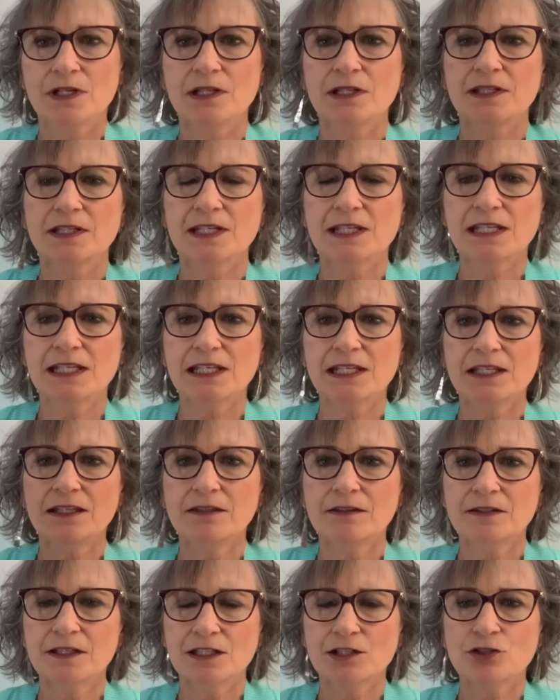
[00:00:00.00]
The key
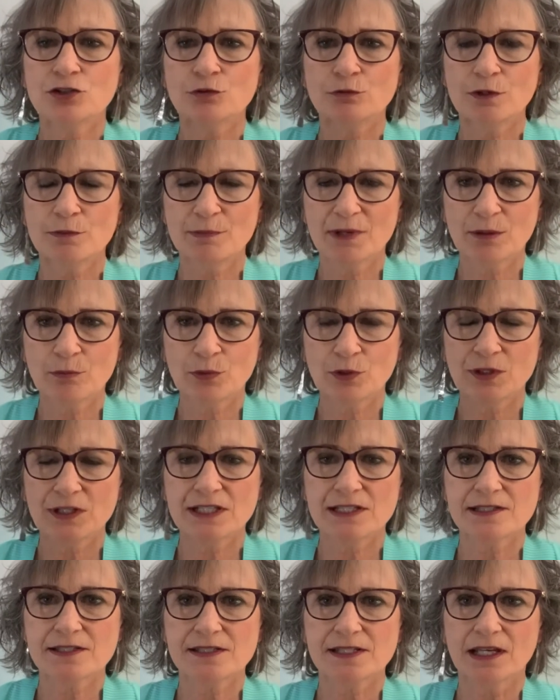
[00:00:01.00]
thing to remember
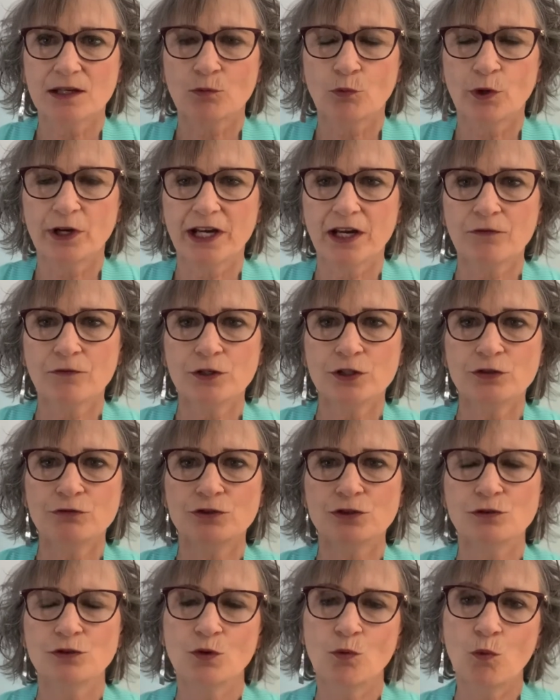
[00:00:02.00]
is that whatever you
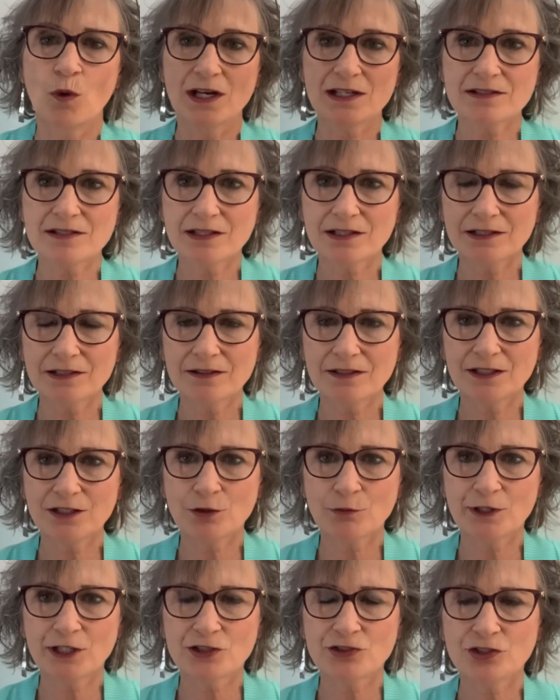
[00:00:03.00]
do to one side of the
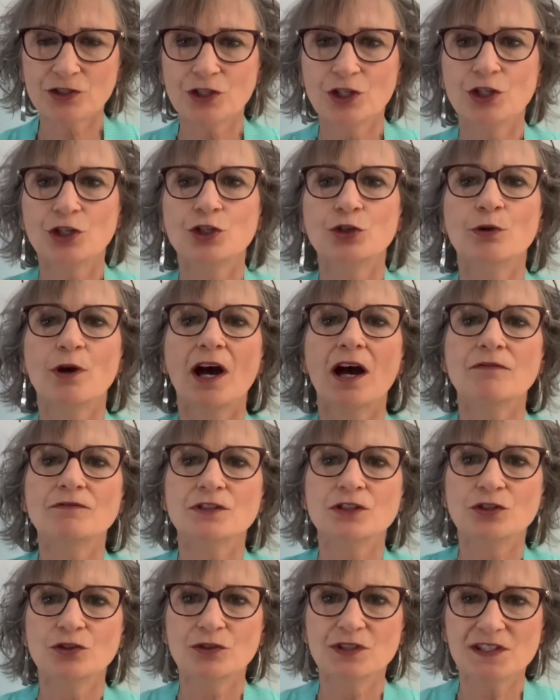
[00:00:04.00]
equation, you have to
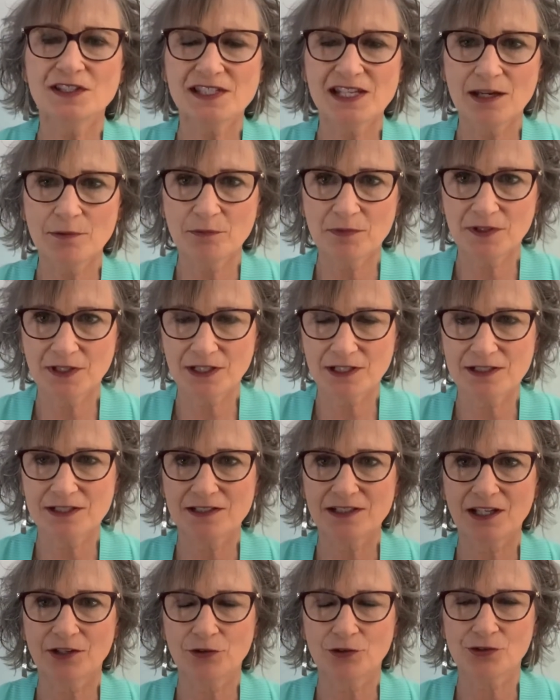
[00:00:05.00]
do the same thing to
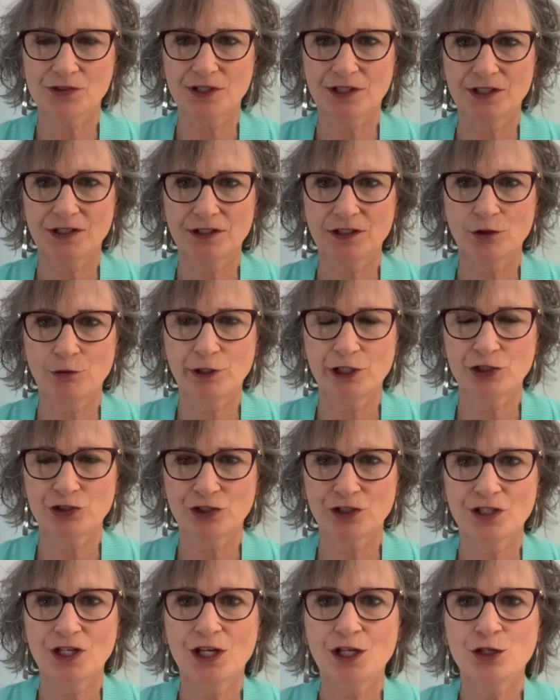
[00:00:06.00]
the other side of the
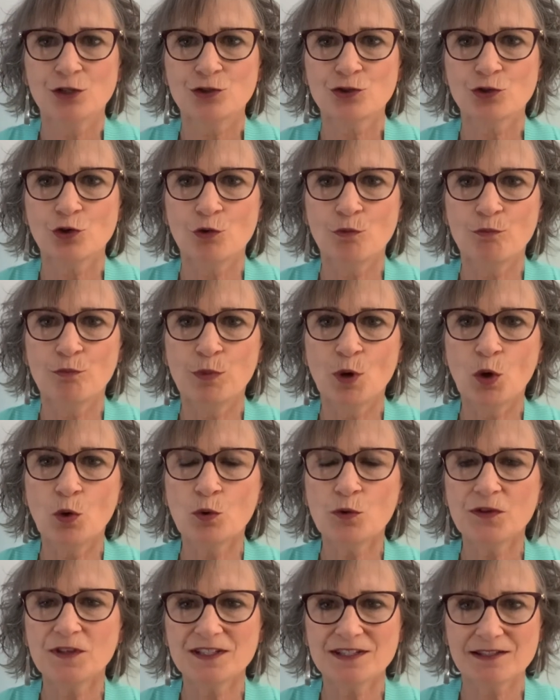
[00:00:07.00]
equation, so
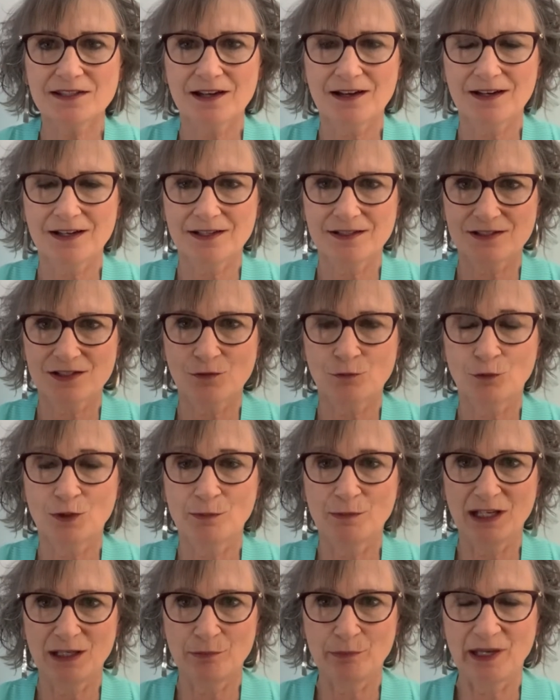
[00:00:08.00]
both sides
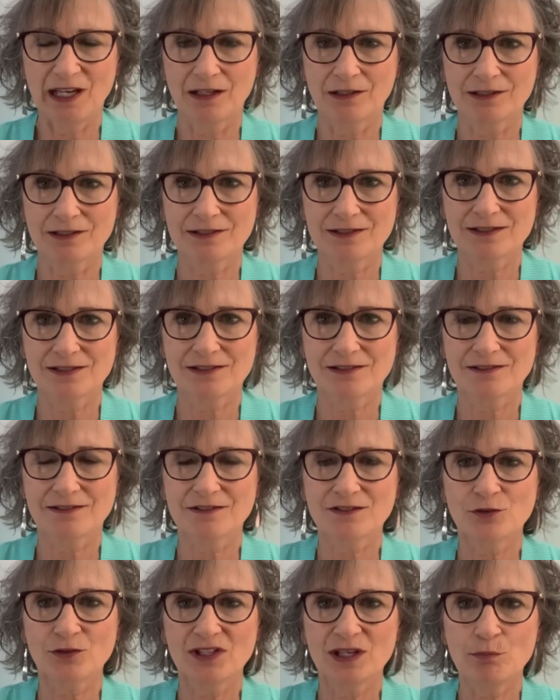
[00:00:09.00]
remain balanced,
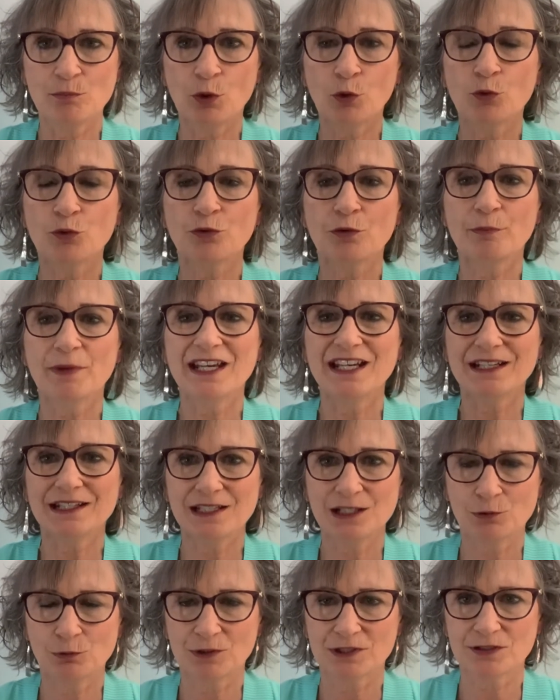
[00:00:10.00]
so they both remain
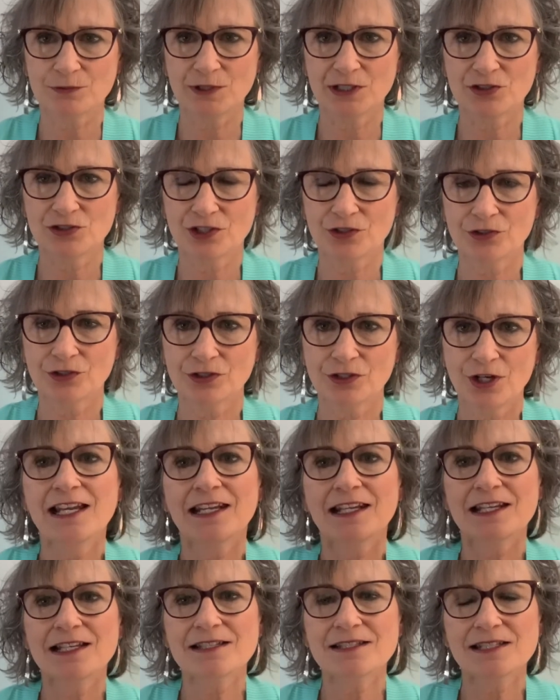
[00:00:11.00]
equal to each other.
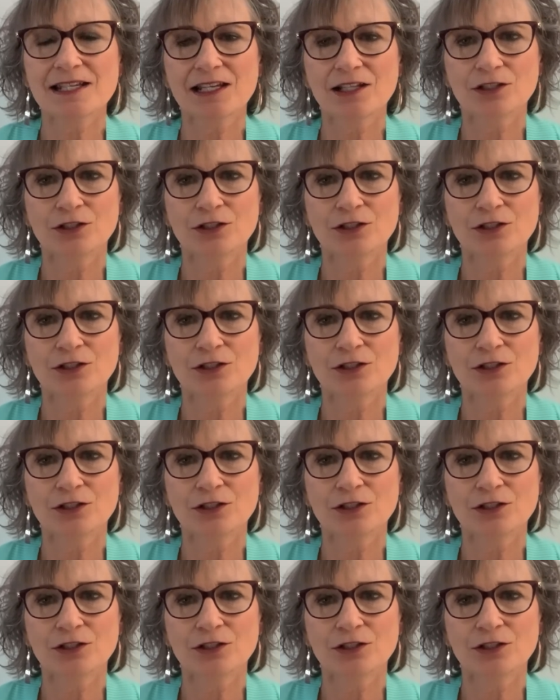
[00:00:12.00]
Let's take a